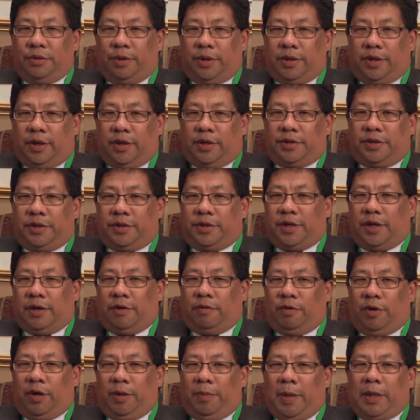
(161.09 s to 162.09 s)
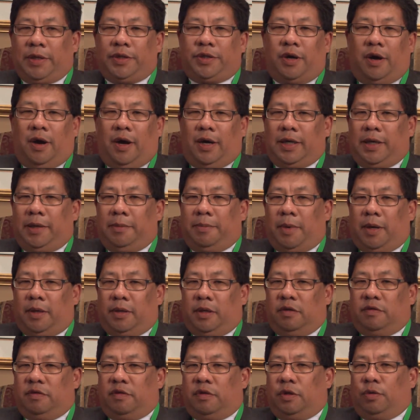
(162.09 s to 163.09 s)
with this is that we've been talking
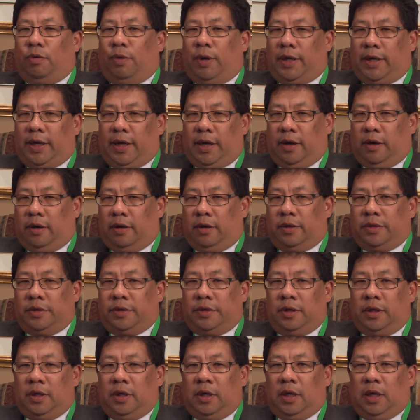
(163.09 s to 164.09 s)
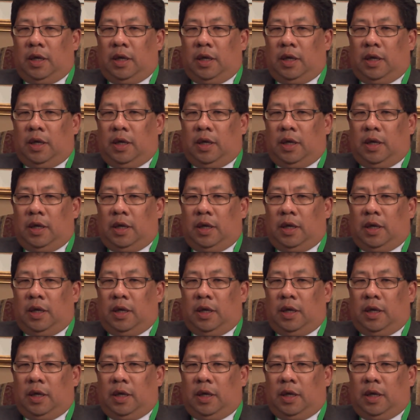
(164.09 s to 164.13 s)
about this for 20 years,